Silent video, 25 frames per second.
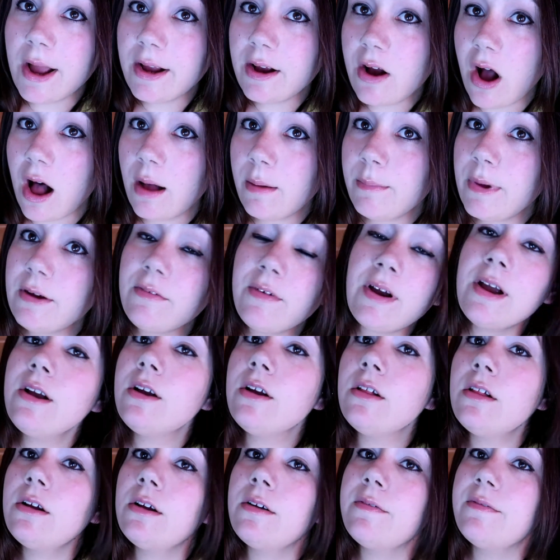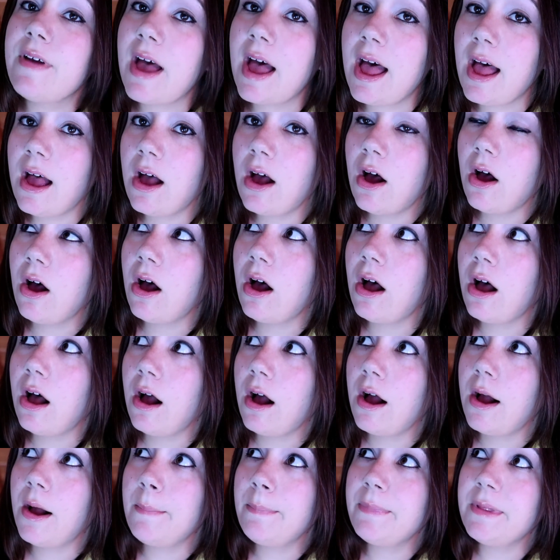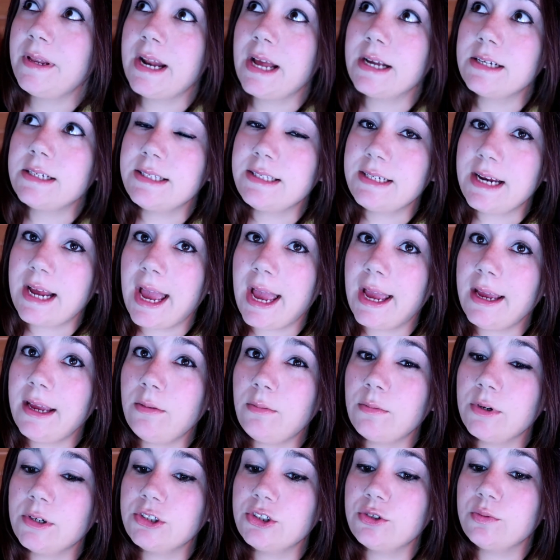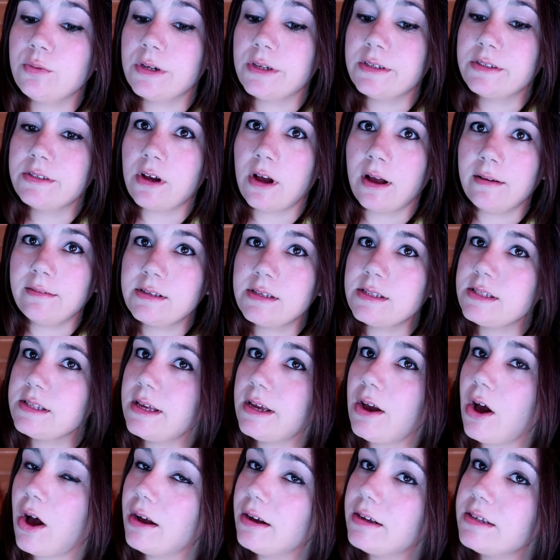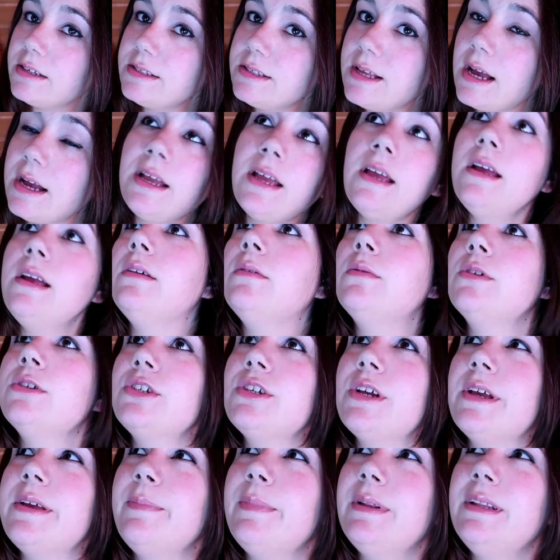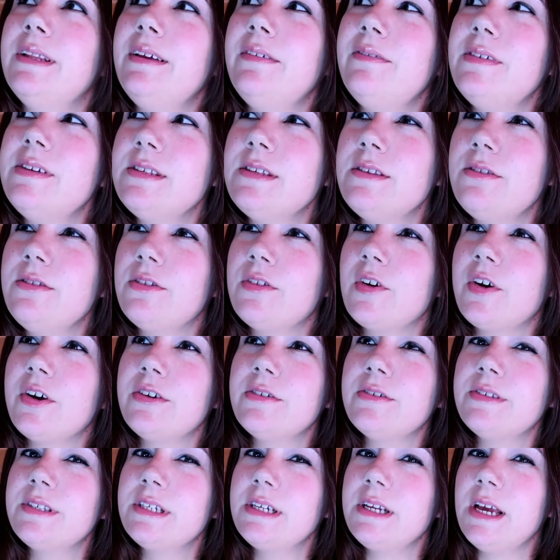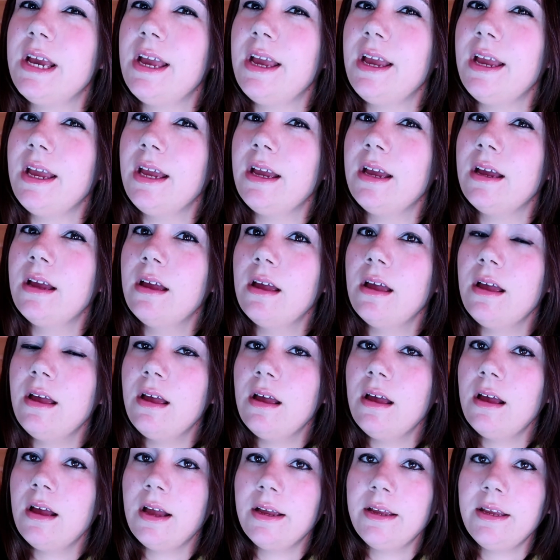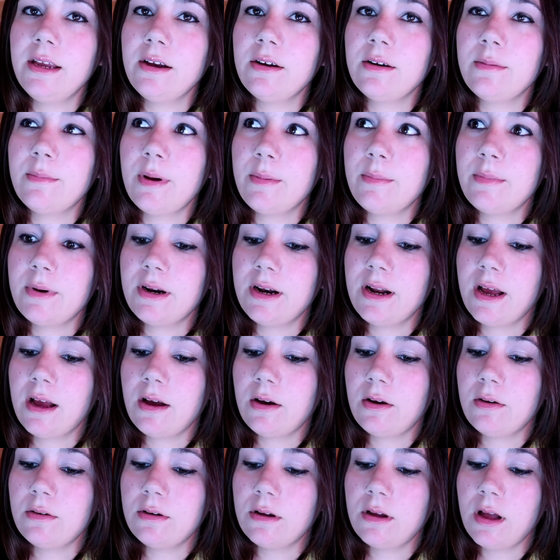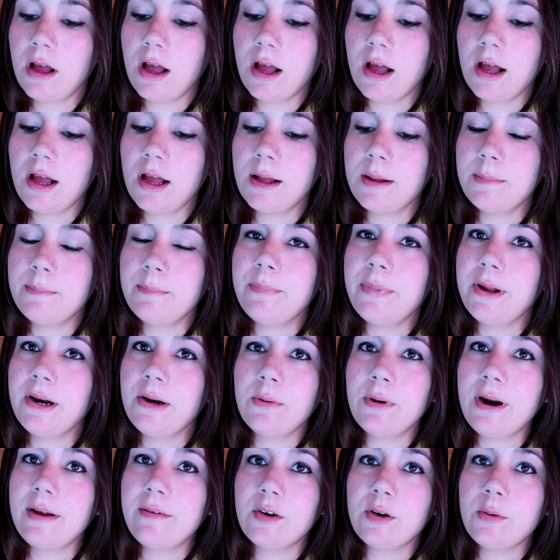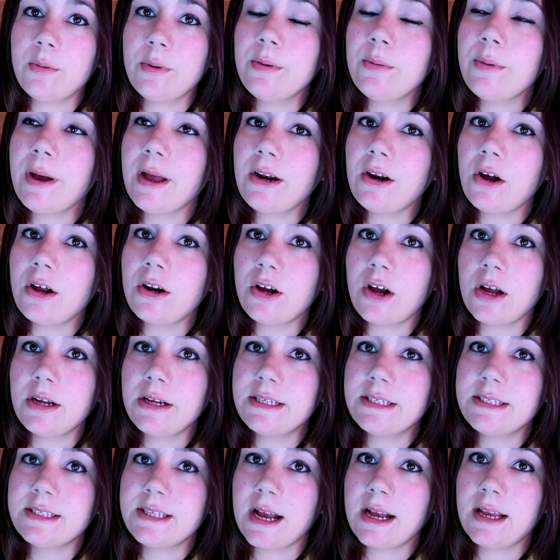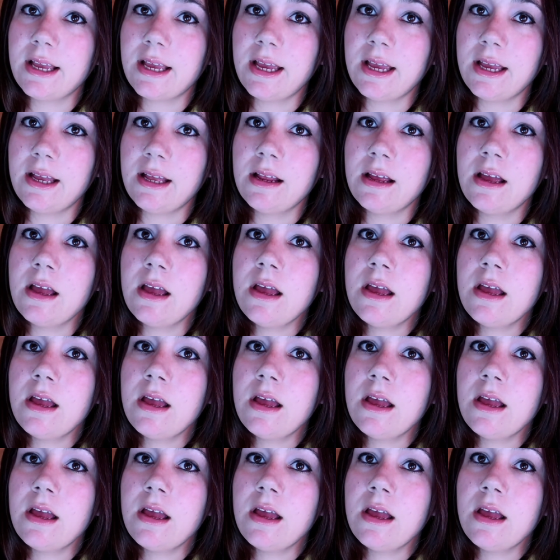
I call my regular vet the next day, which was obviously August 2nd, which I believe is a Thursday. I can't remember now. But whatever, we went on August 2nd